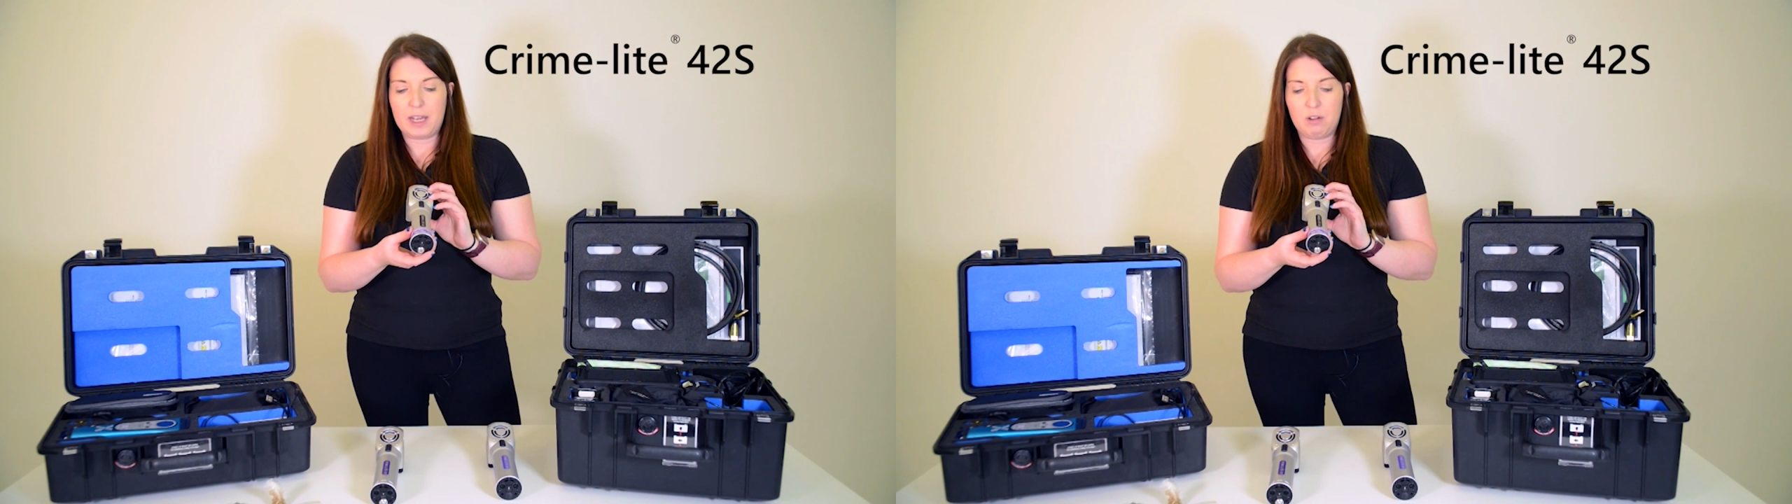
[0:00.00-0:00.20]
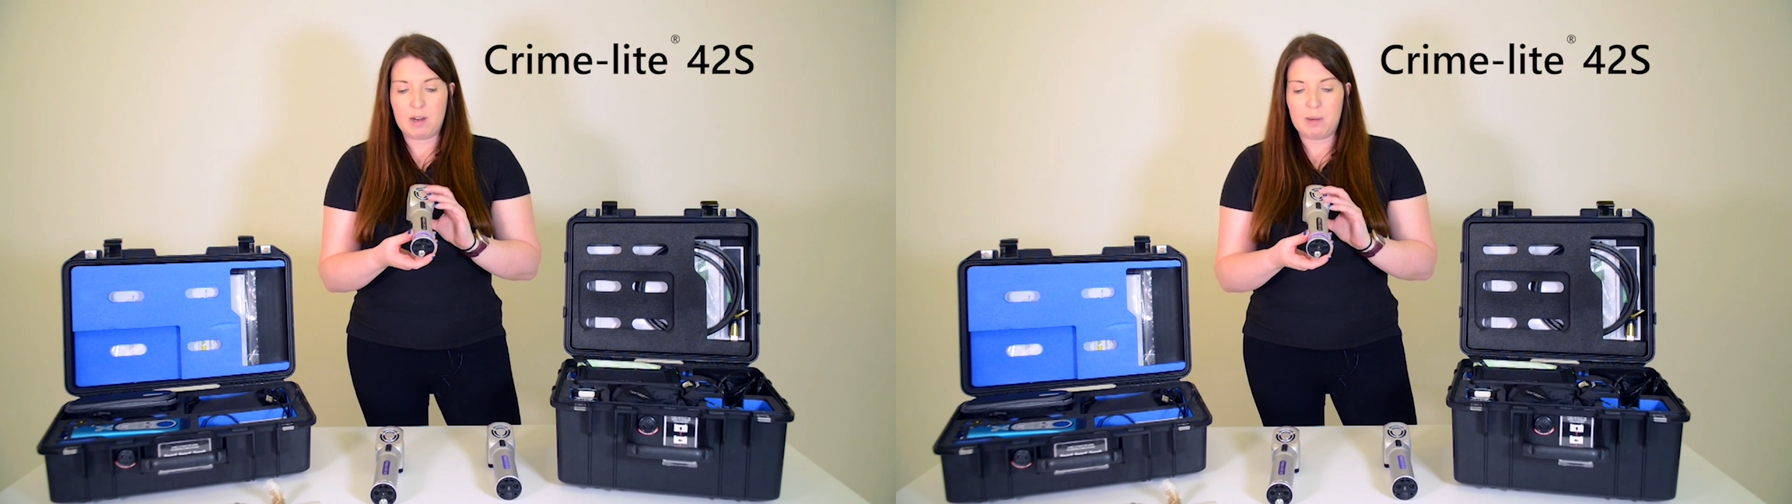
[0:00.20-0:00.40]

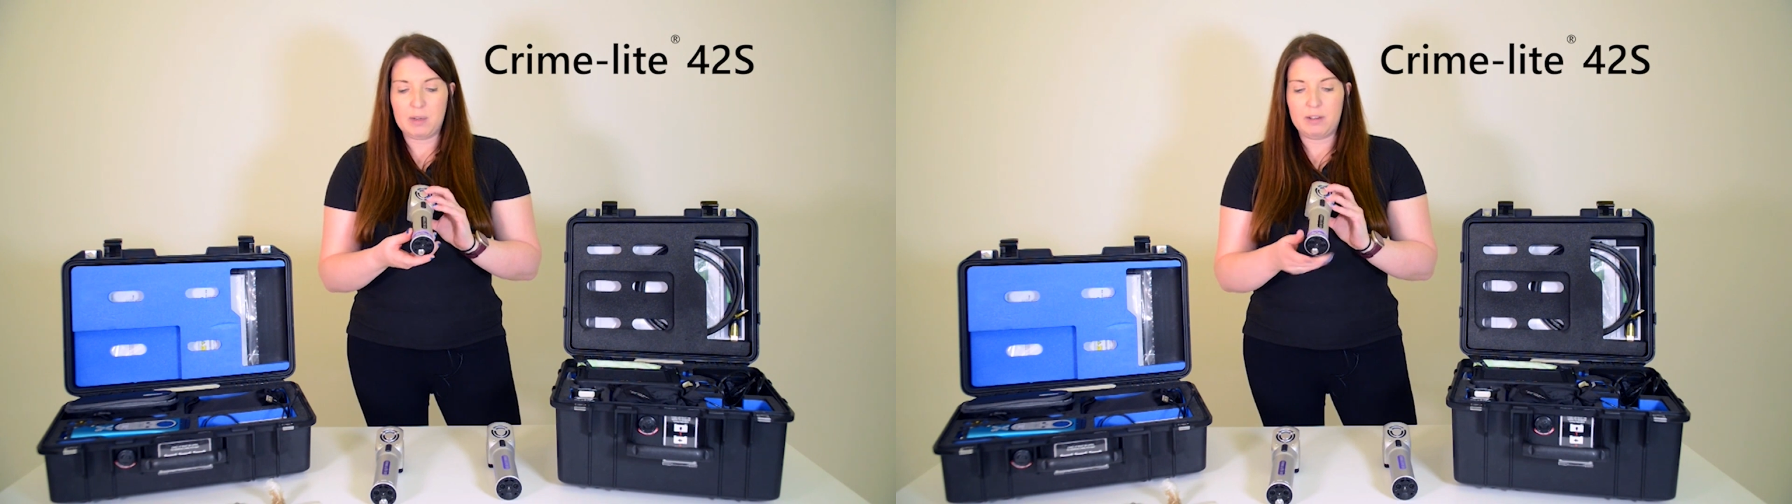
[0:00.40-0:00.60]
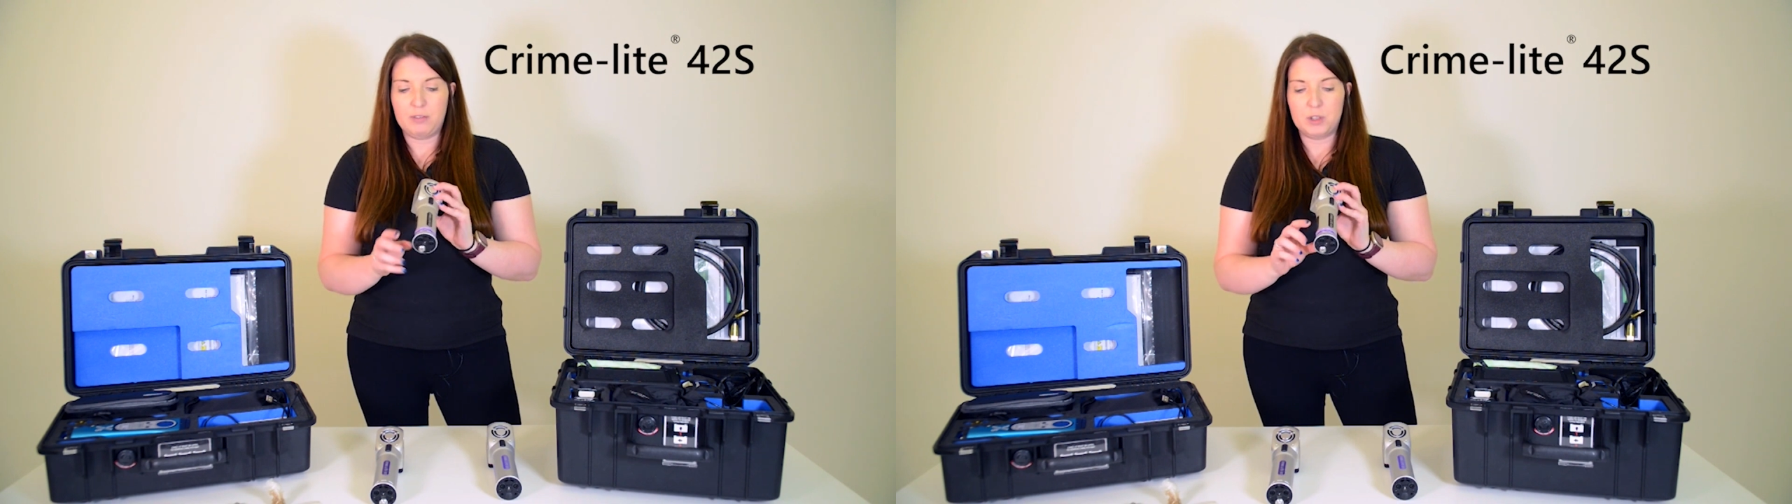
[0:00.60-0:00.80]
a
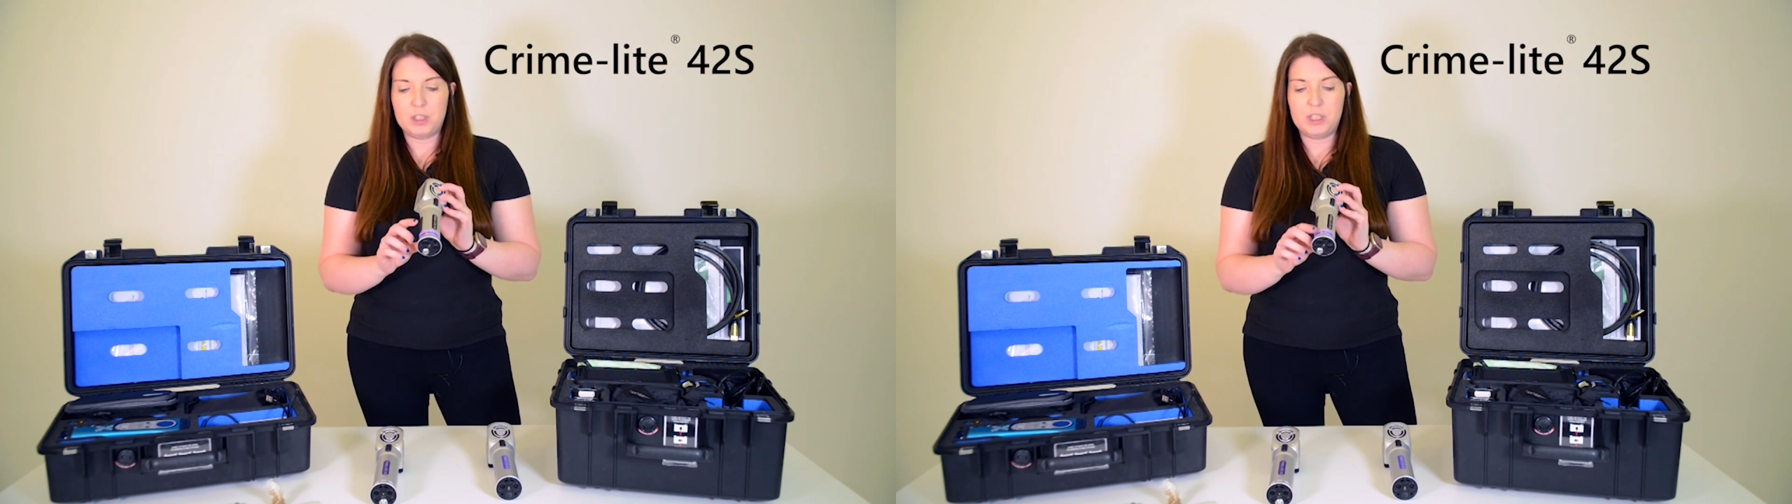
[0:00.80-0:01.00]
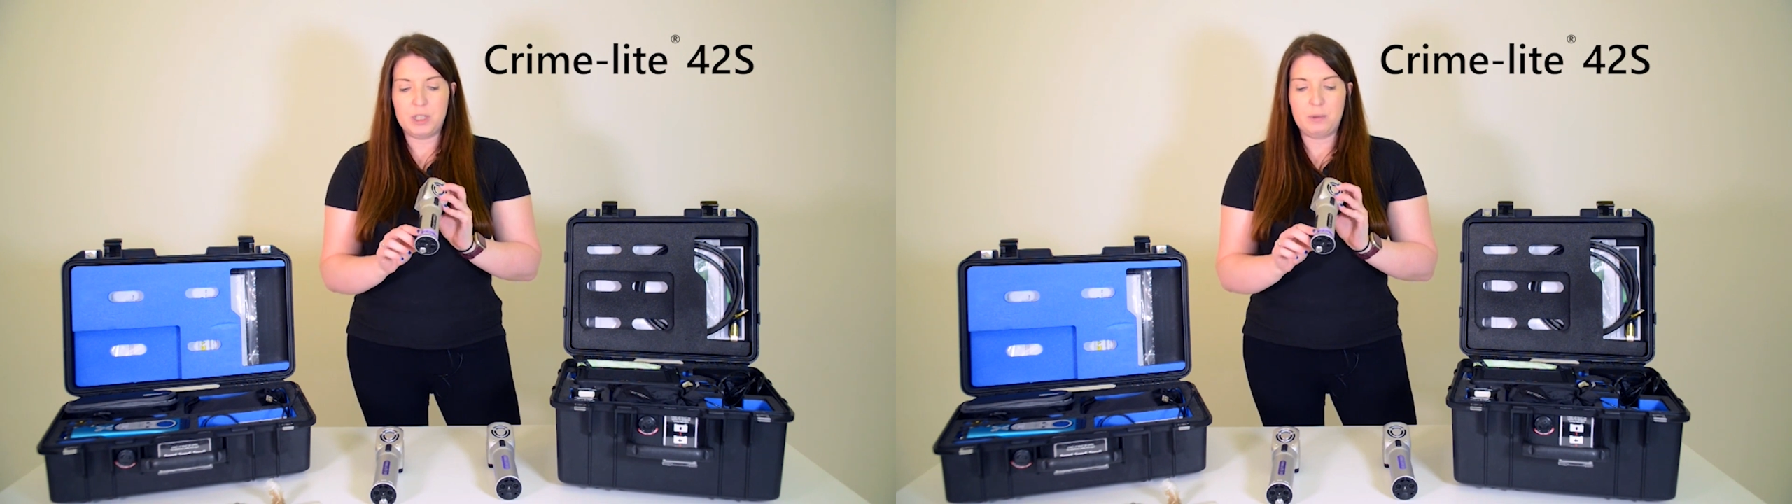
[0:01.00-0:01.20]
Crime-lite
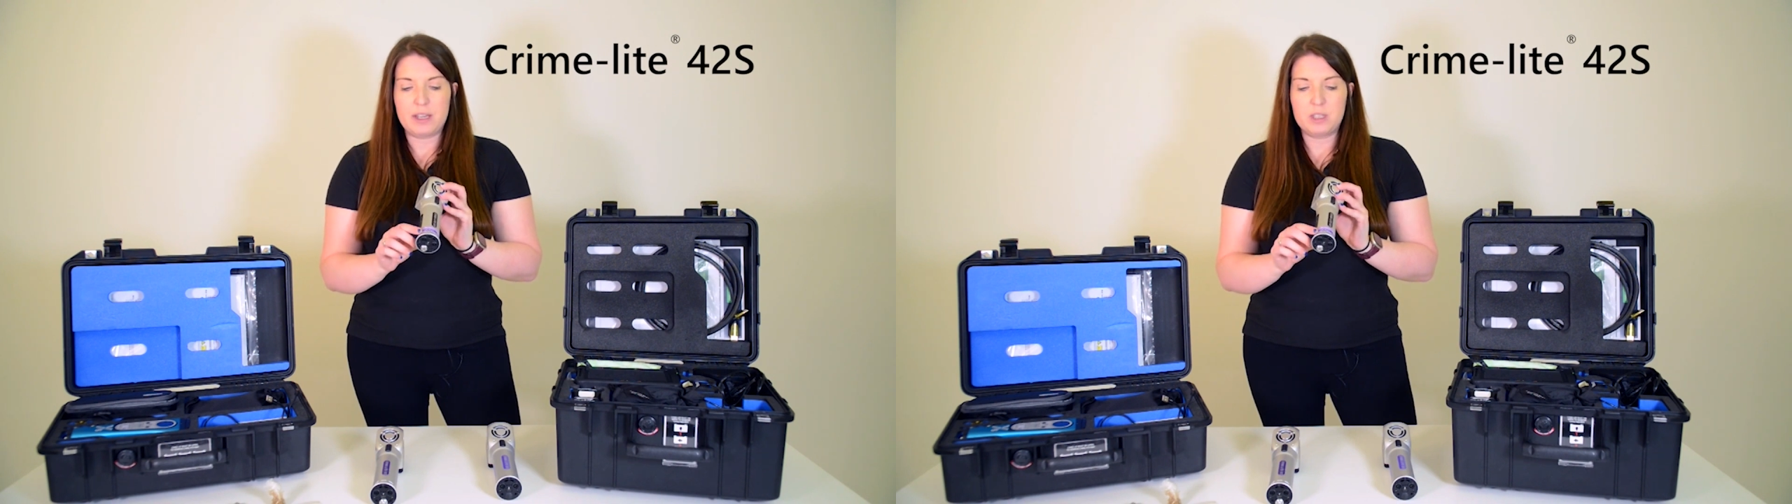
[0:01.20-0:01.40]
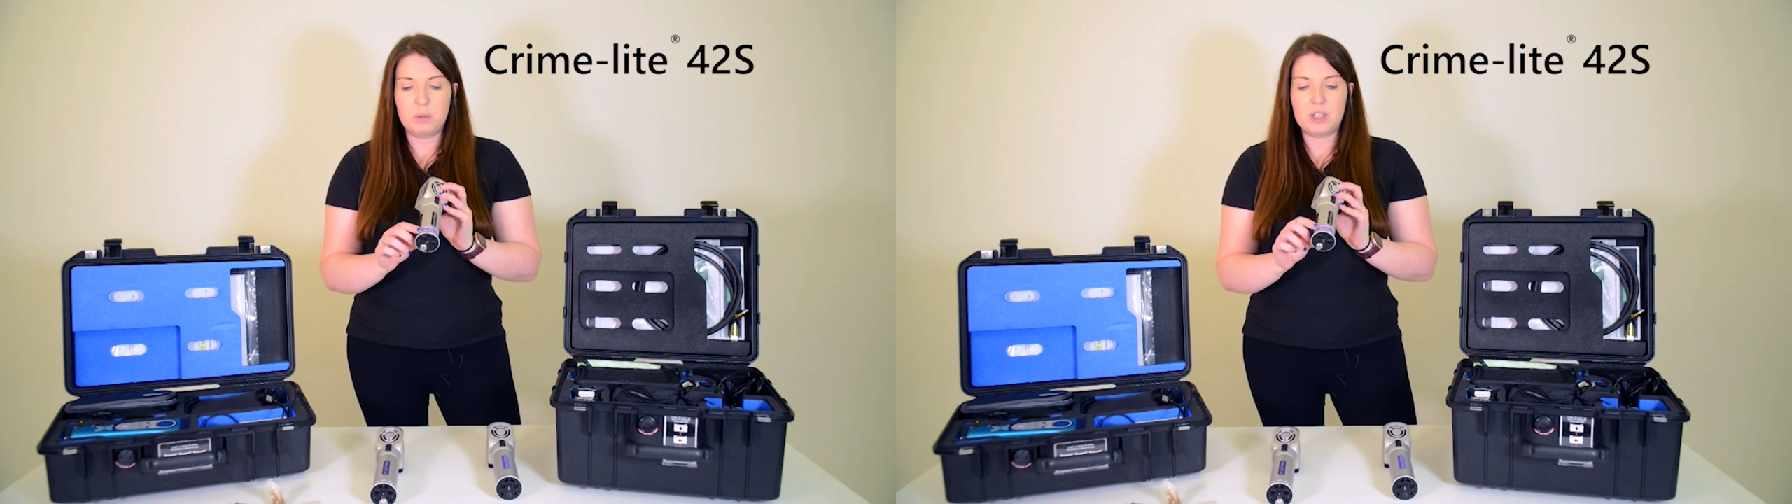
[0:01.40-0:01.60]

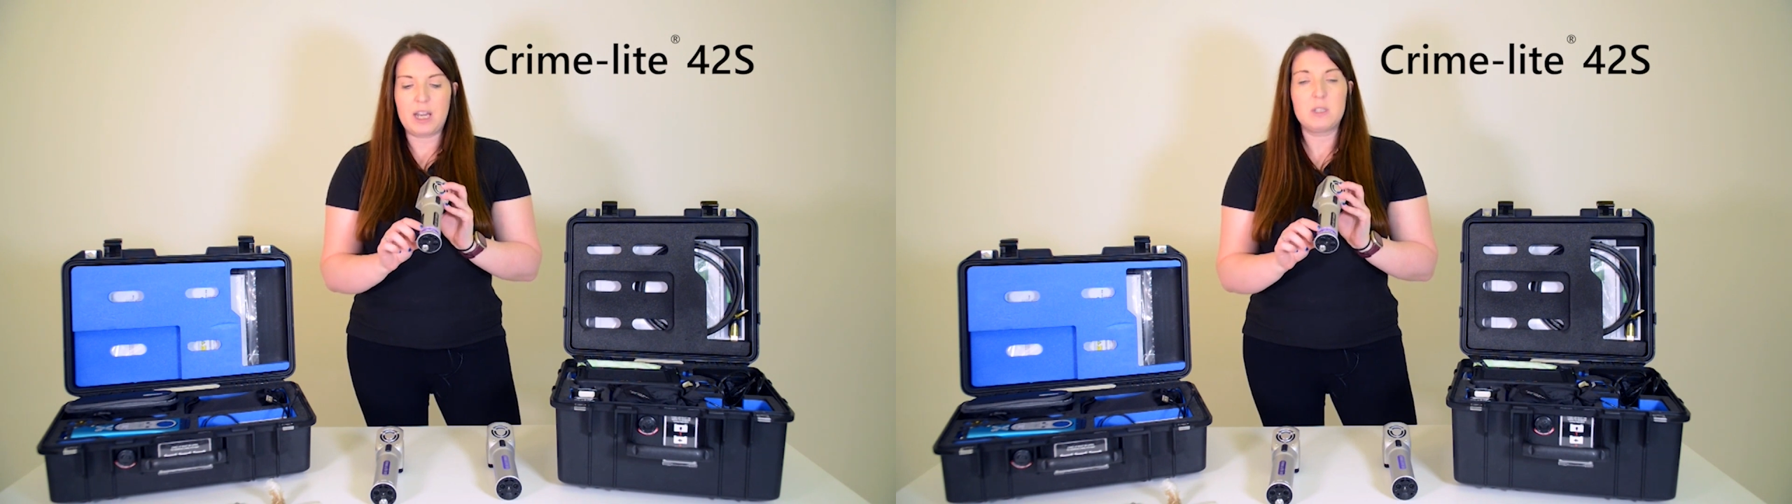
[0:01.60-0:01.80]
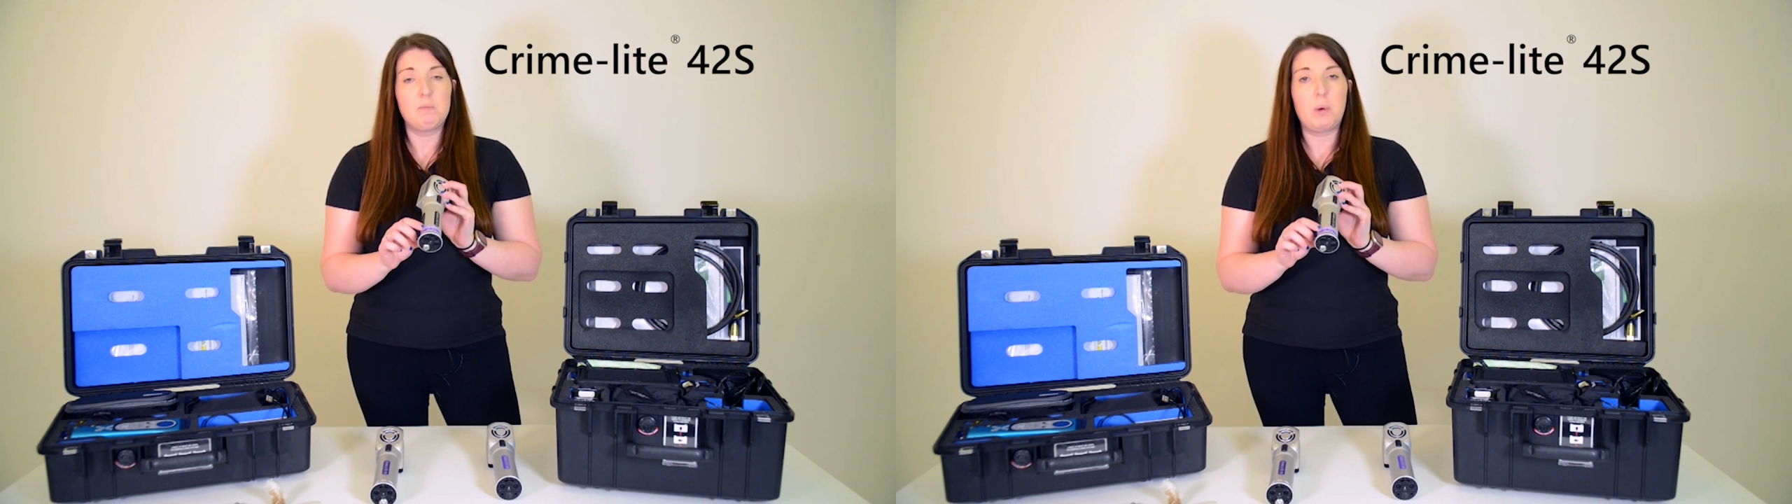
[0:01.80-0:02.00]
42S which has